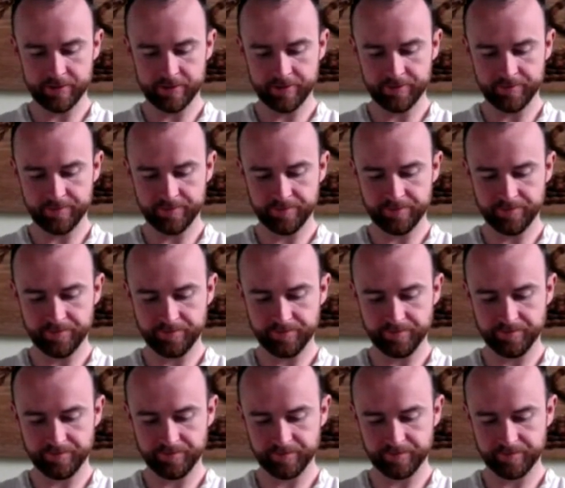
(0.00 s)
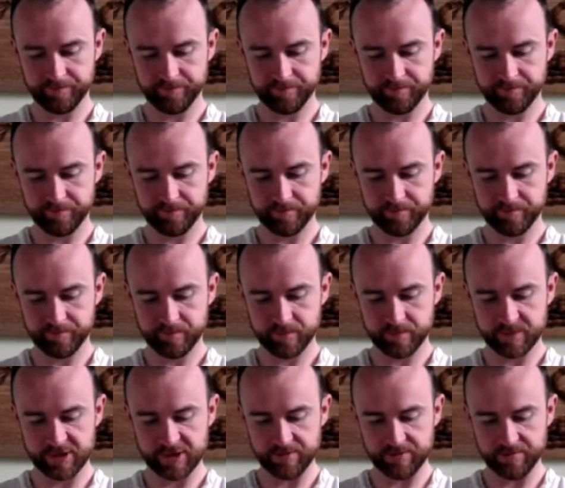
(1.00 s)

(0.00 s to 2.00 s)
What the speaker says: [no speech]